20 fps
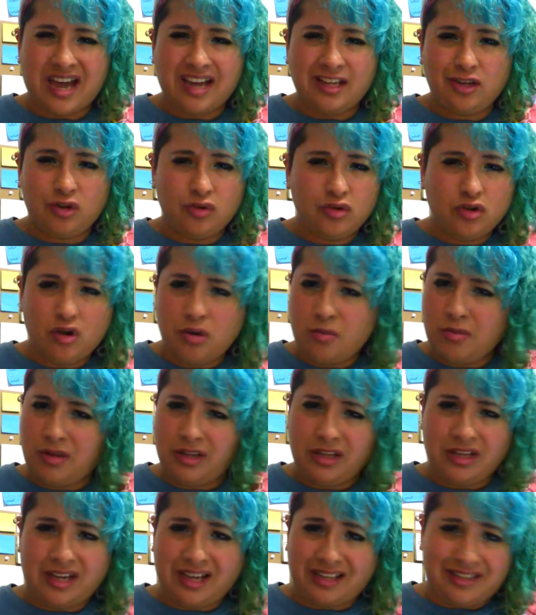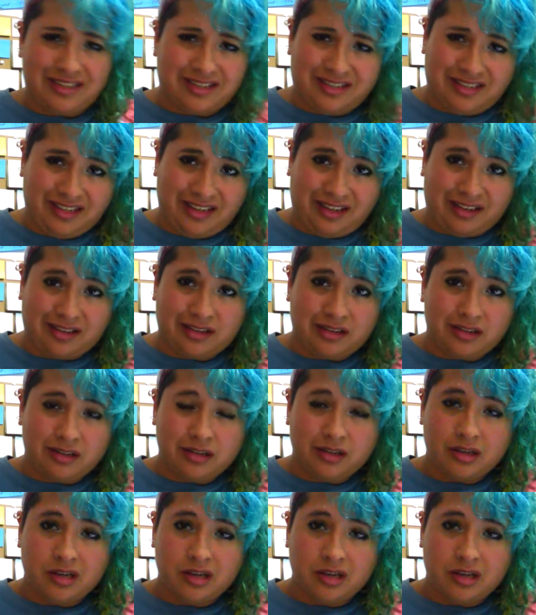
I don't normally get sick.